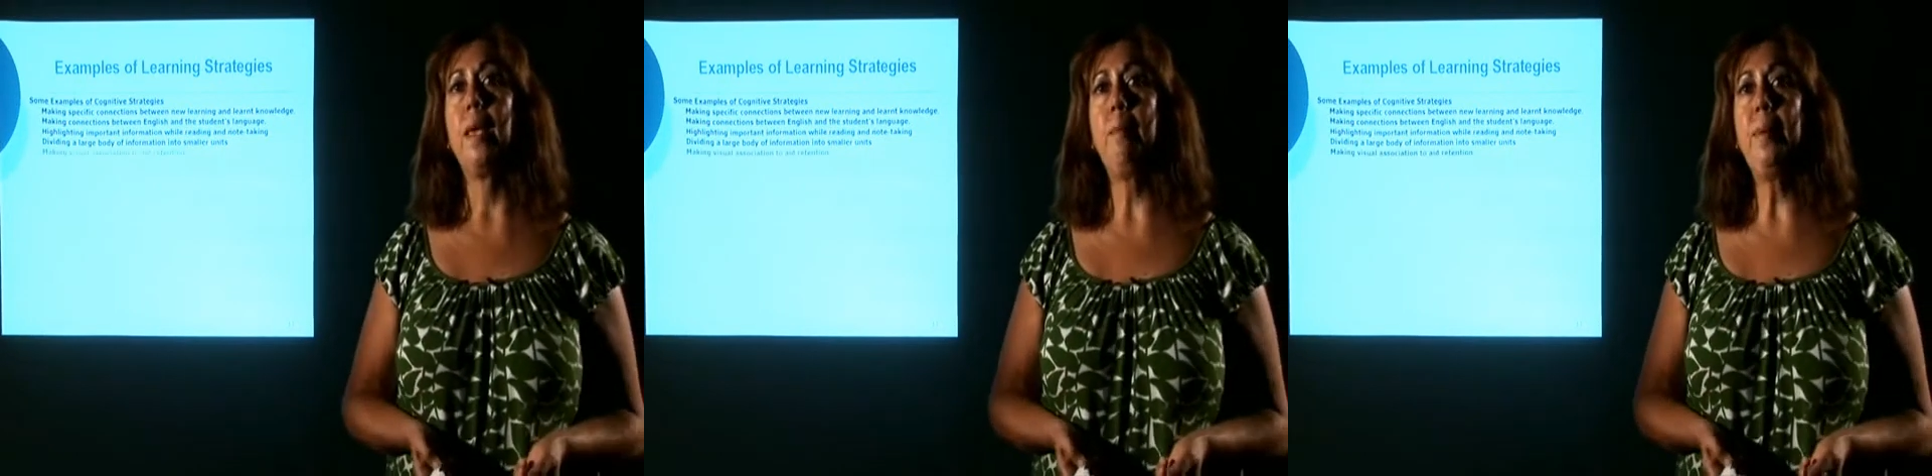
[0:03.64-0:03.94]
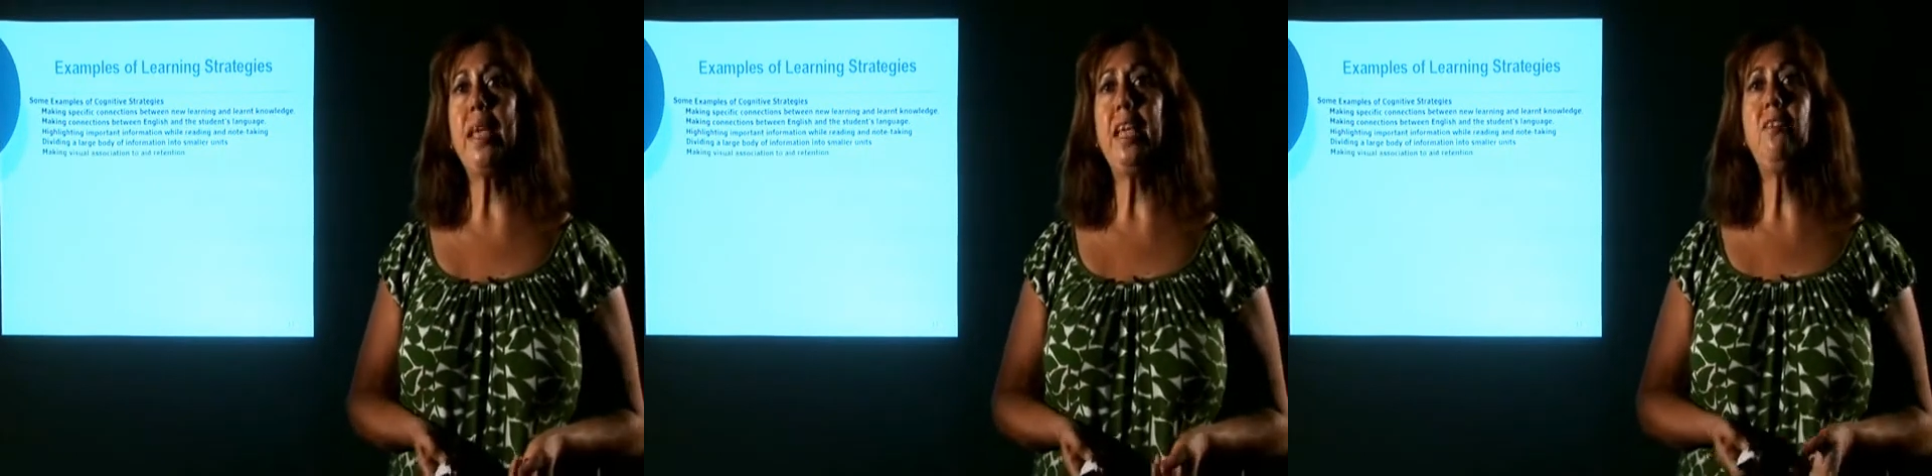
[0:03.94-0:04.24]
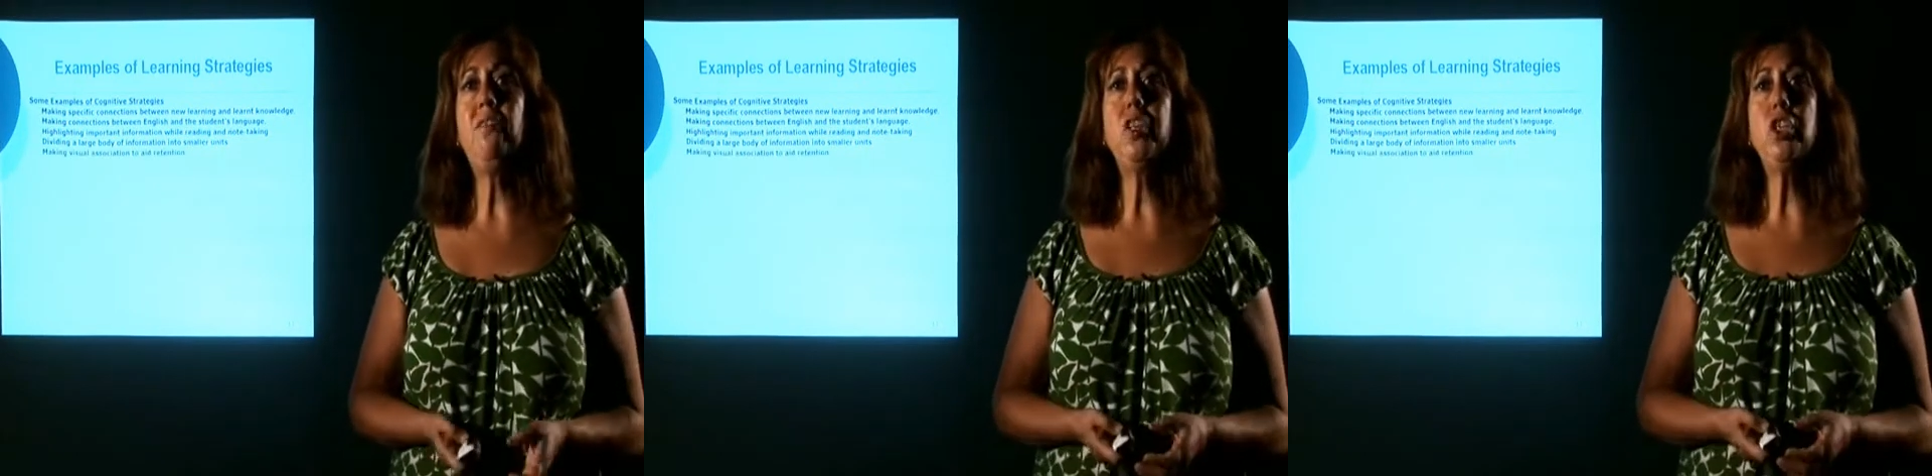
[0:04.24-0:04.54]

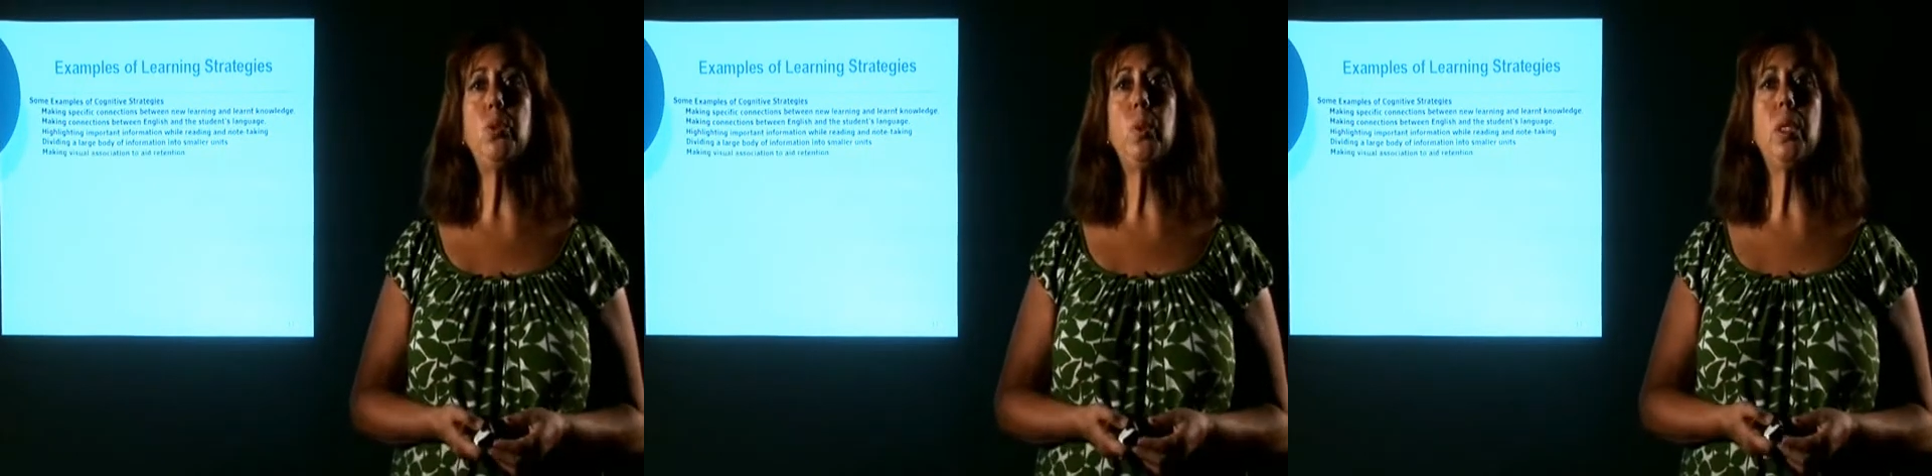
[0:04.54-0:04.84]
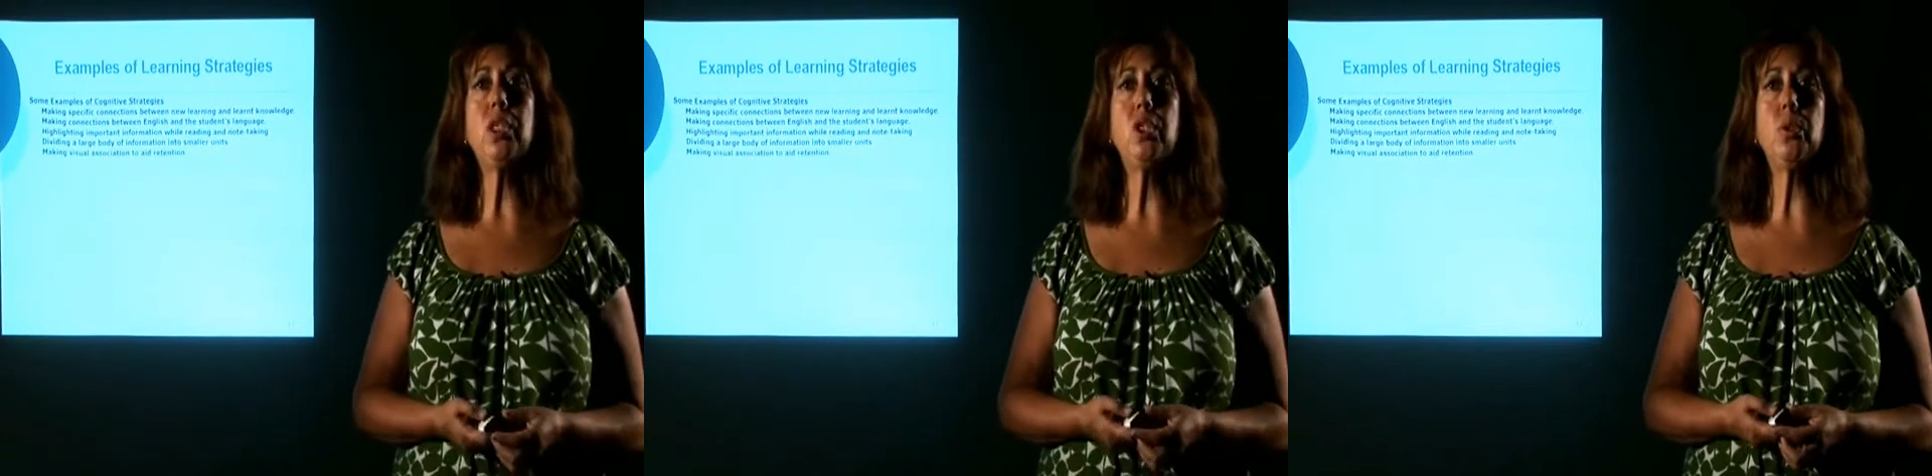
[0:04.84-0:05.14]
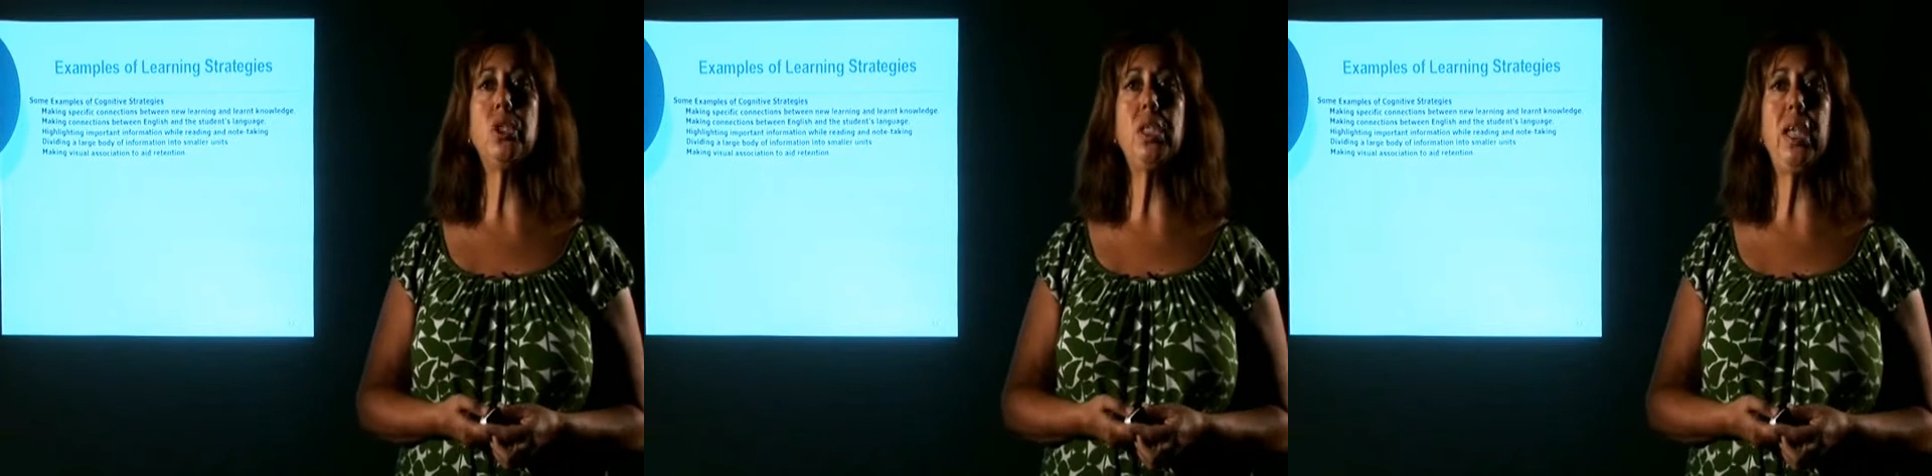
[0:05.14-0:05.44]
Making visual
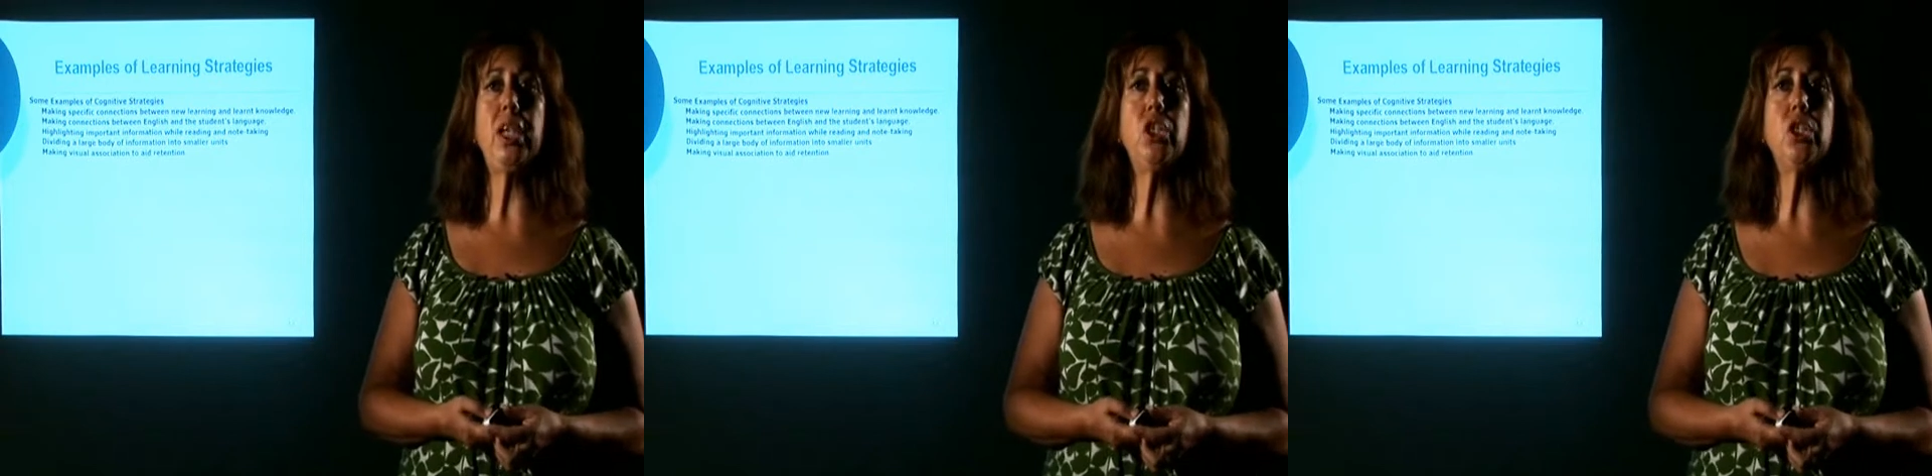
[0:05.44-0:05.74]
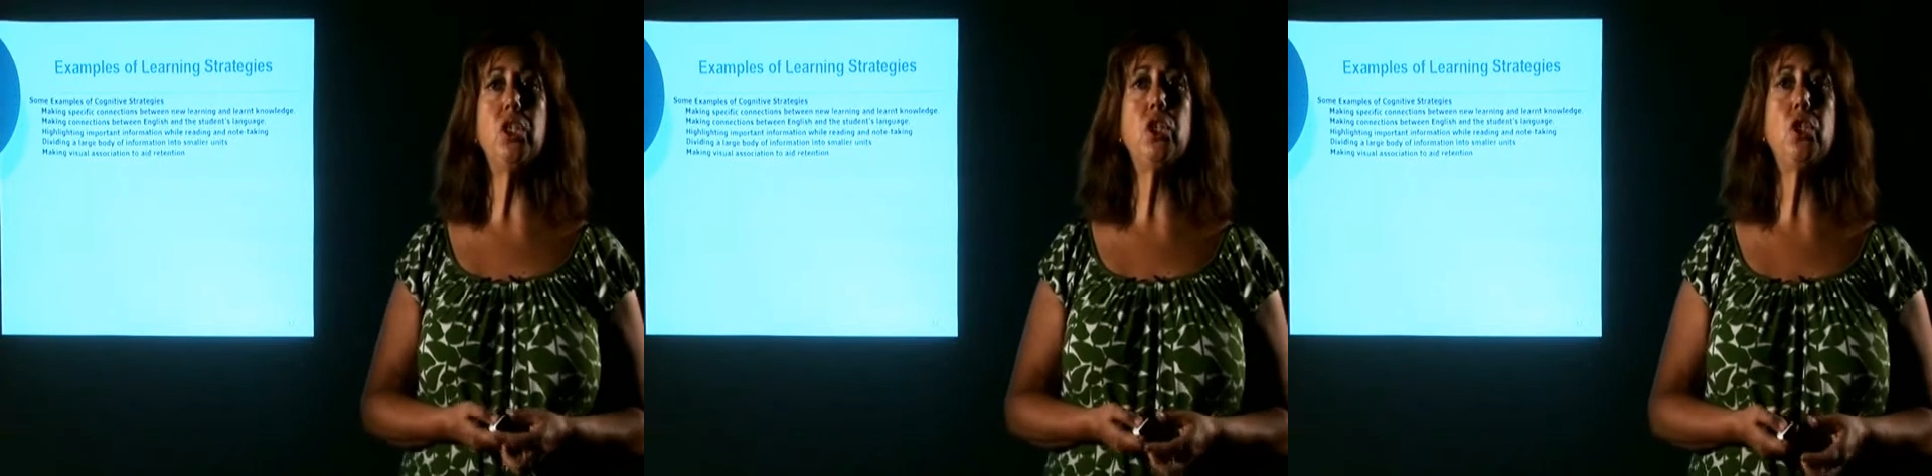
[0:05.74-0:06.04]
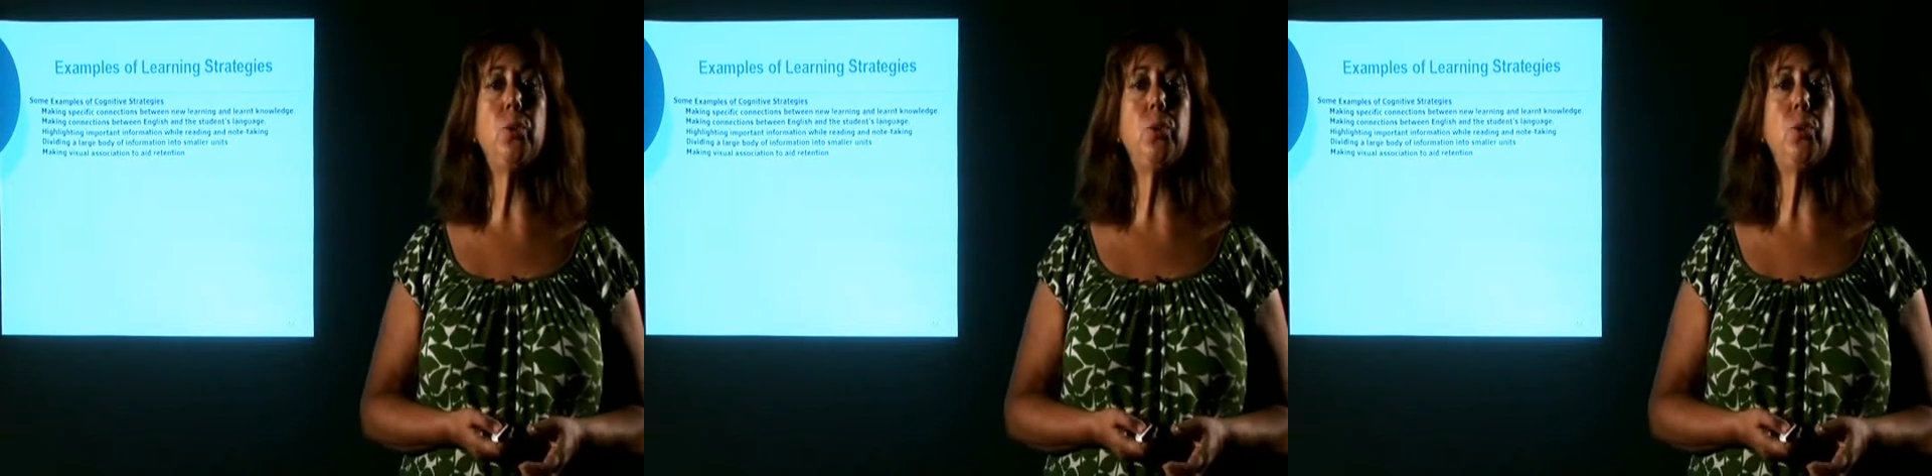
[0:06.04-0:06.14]
associations